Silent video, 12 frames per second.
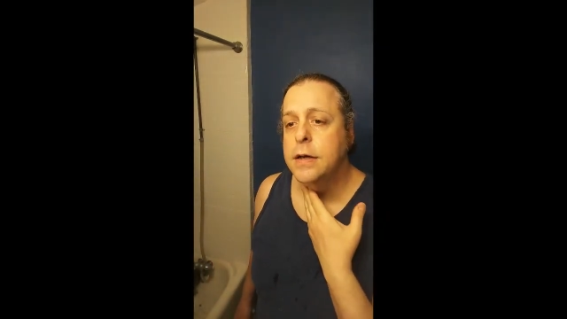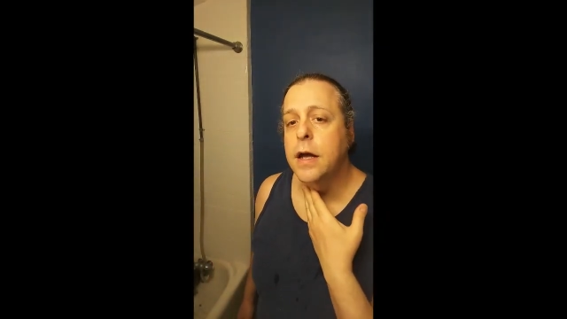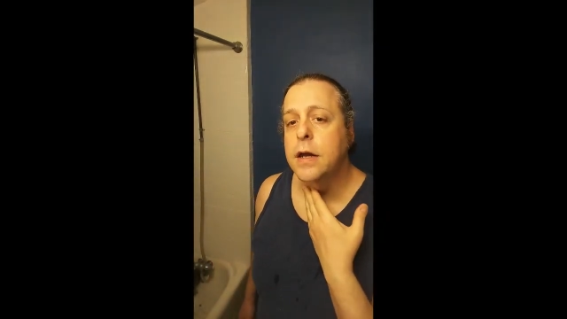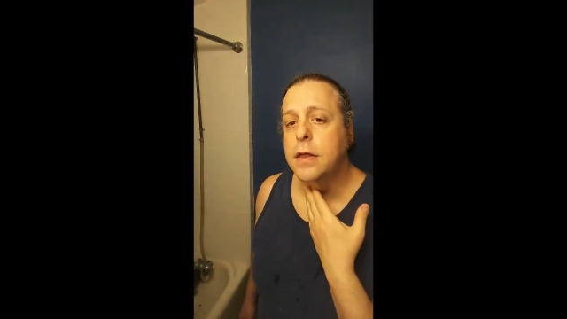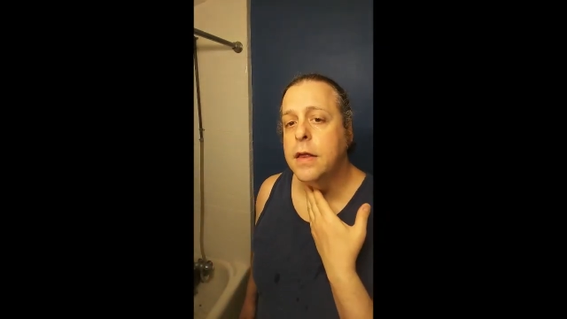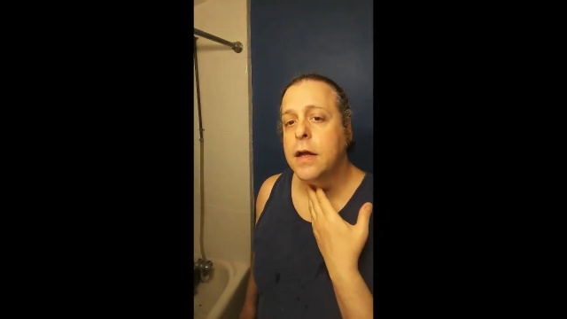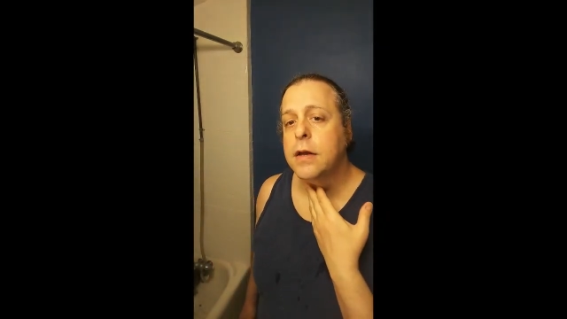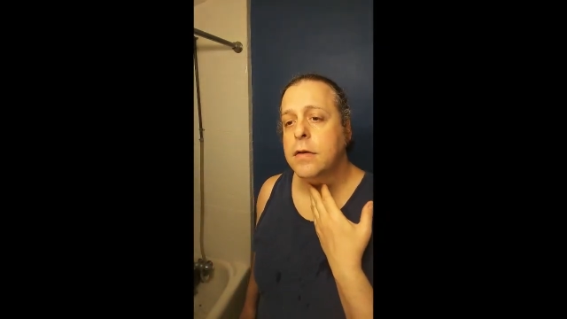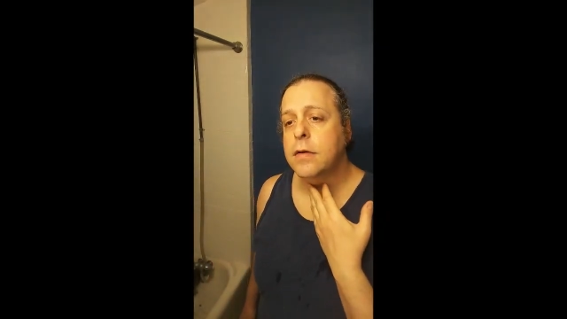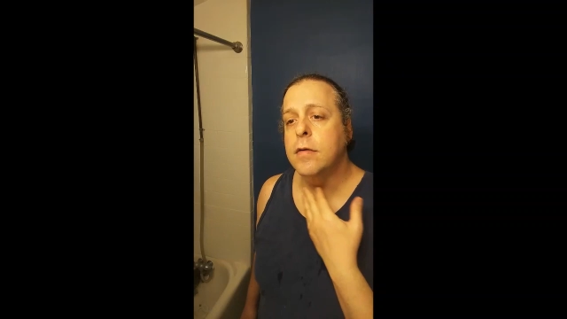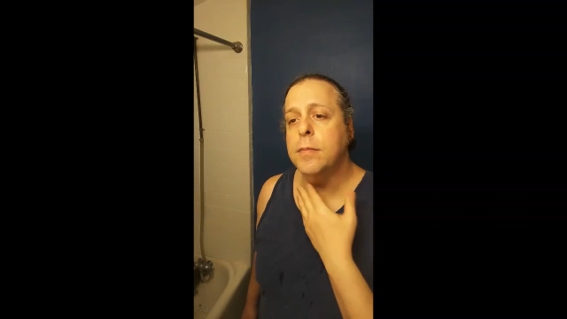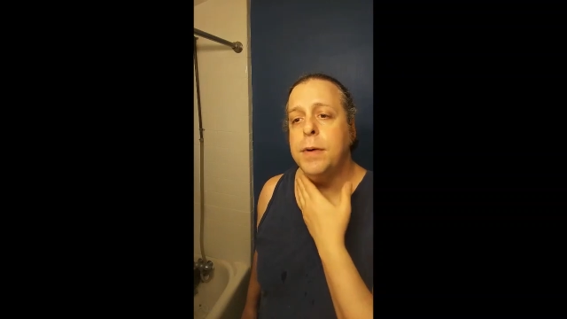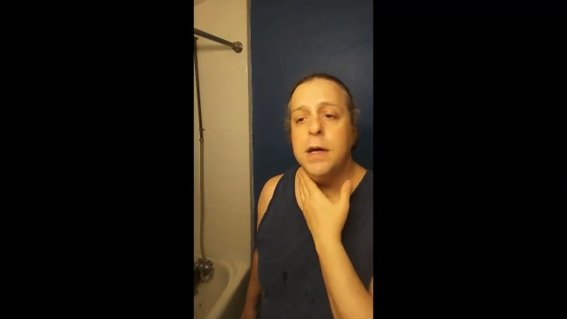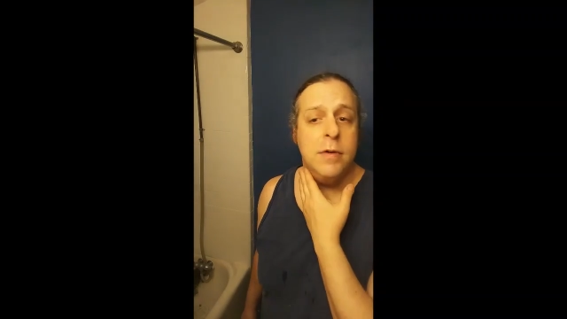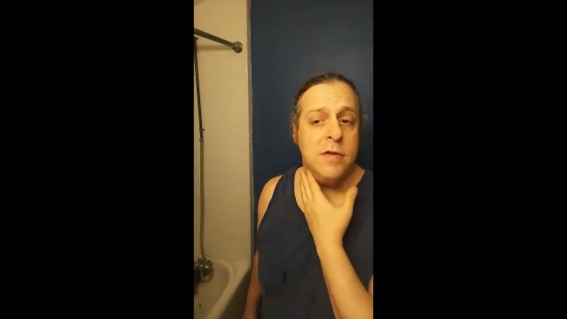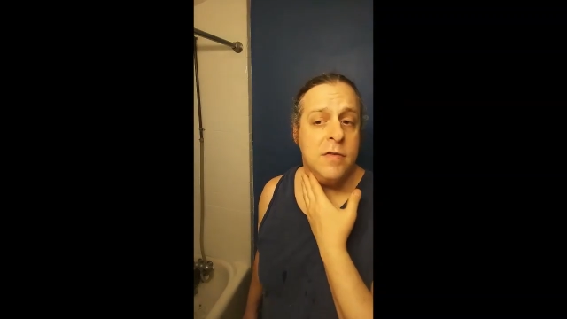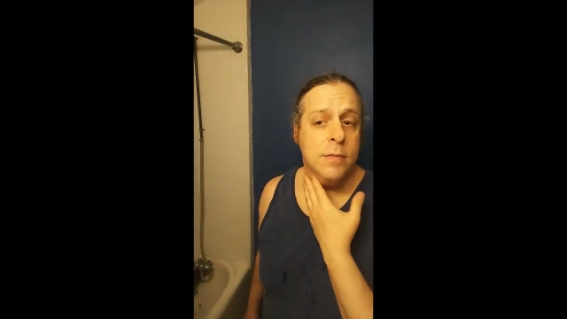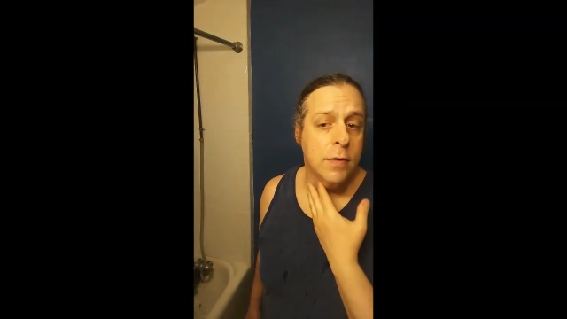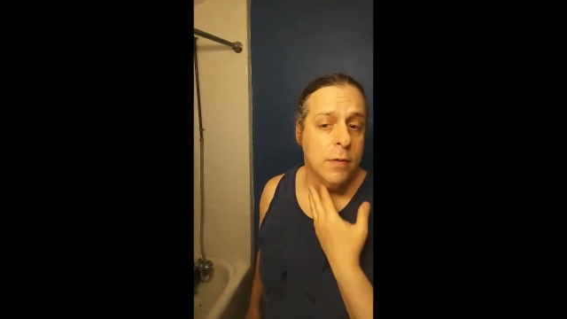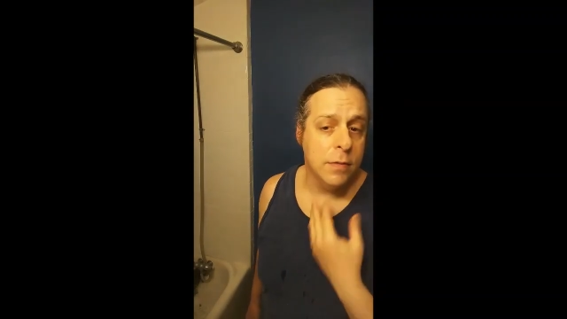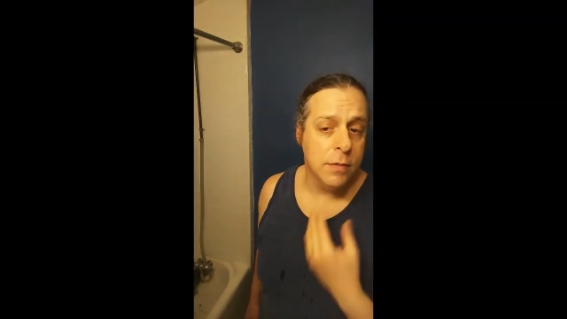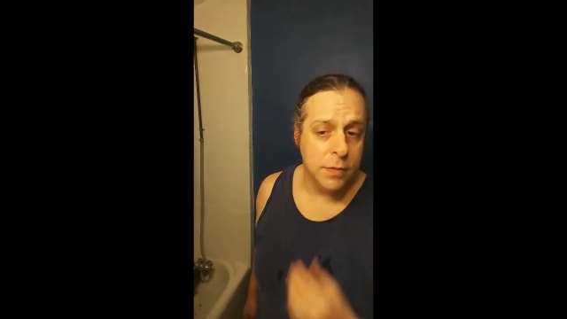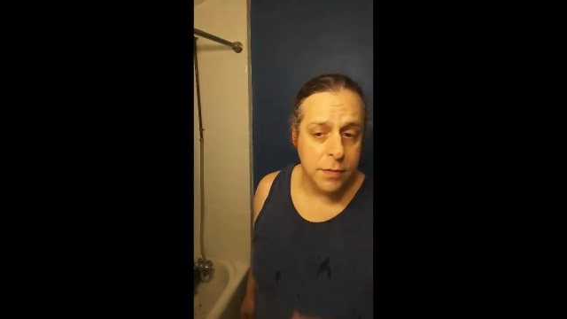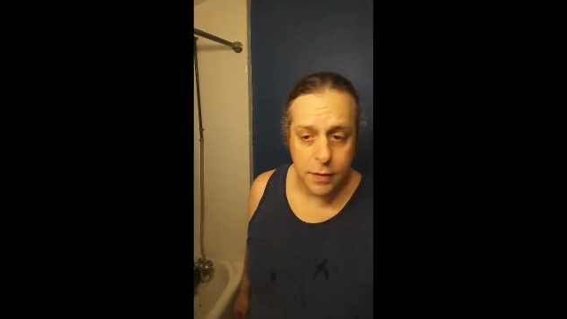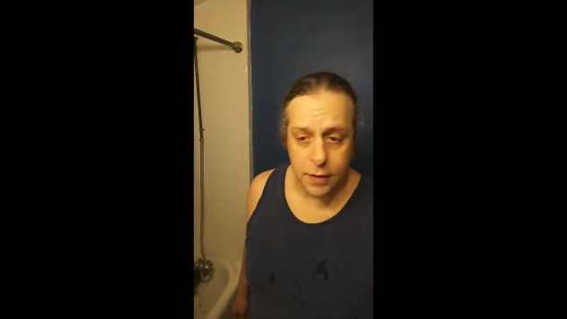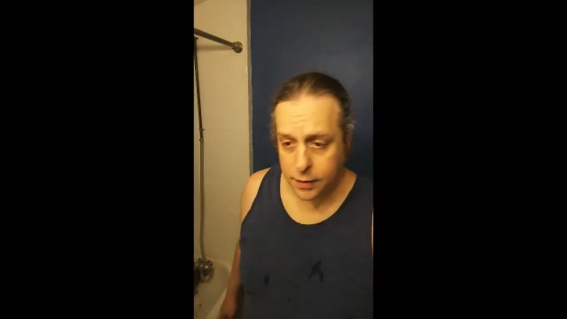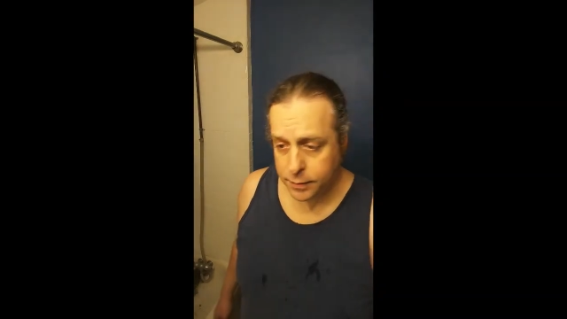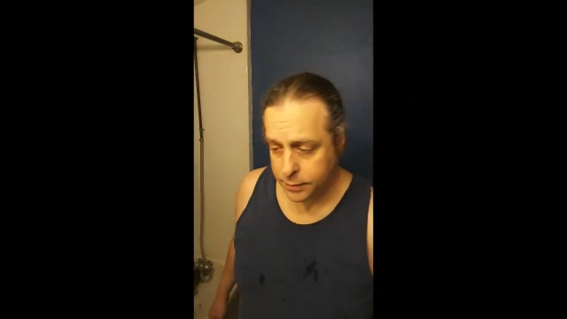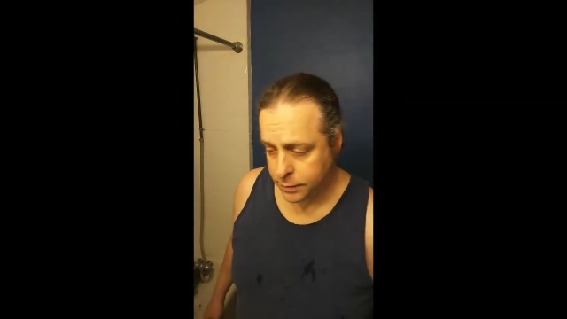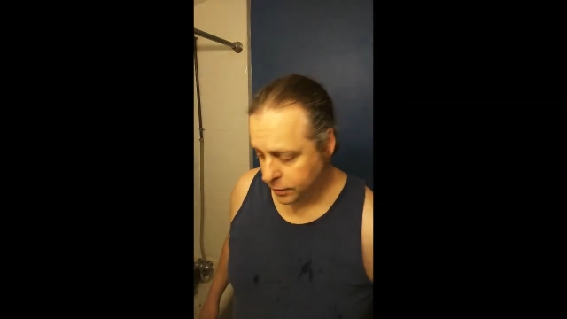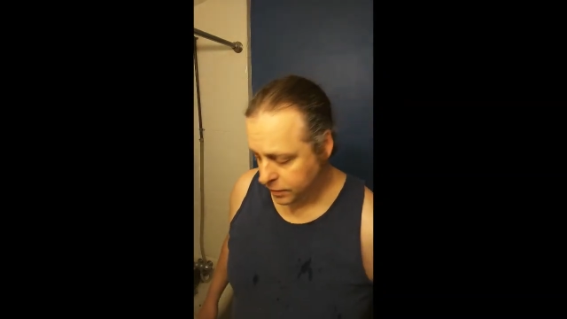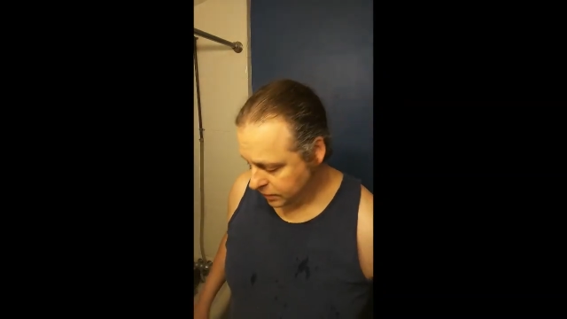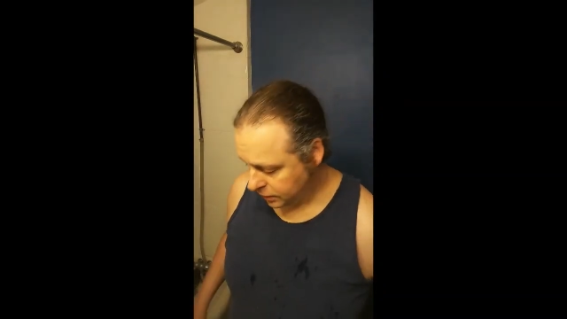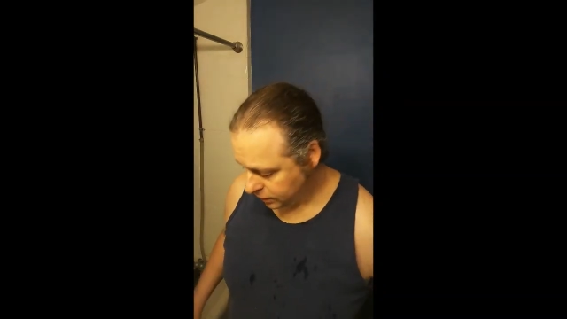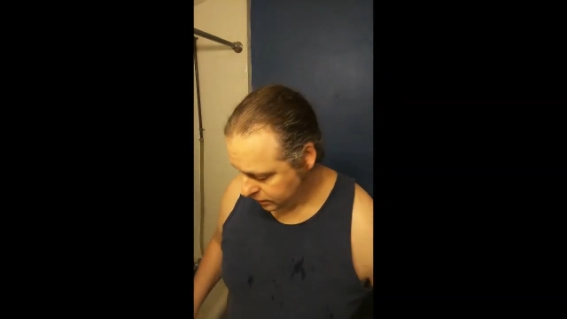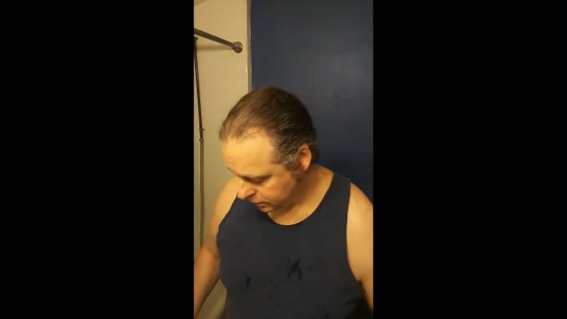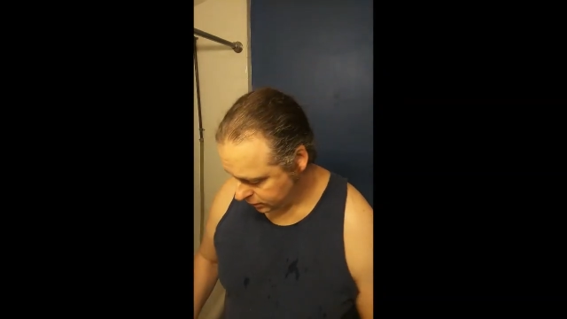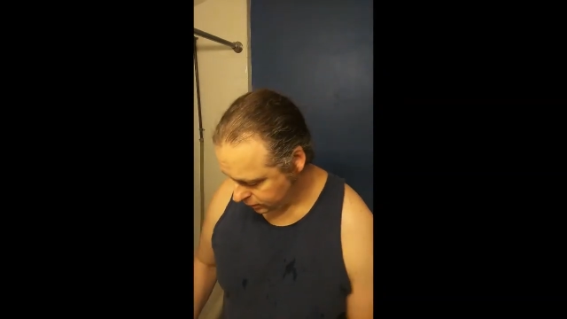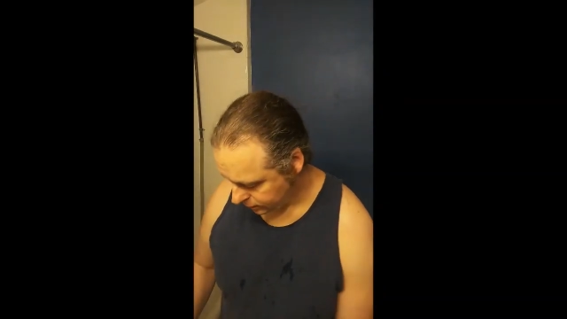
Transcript: getting that to baby smooth results in too